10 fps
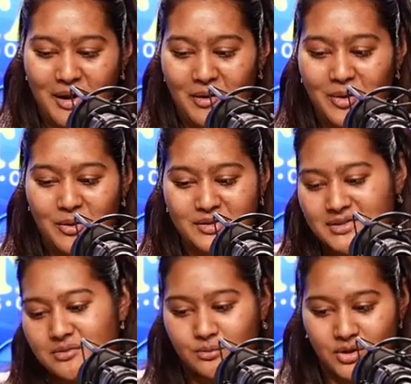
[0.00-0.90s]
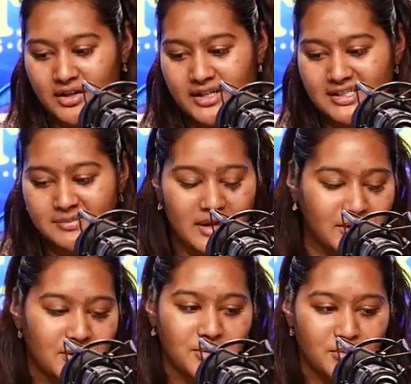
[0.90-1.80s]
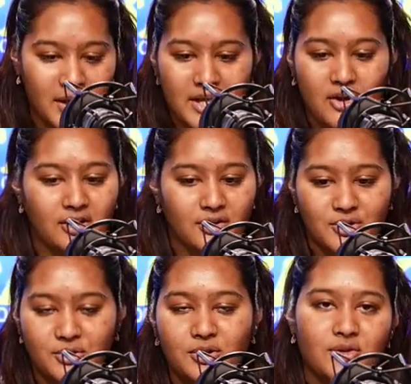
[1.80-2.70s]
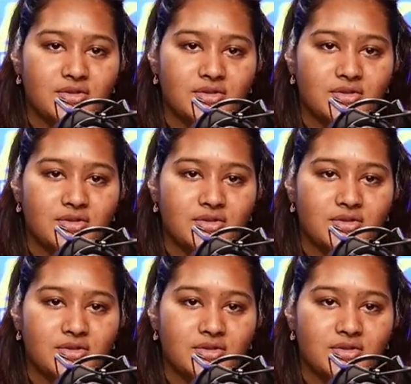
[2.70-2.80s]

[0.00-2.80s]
we're looking to spend money on new clothes,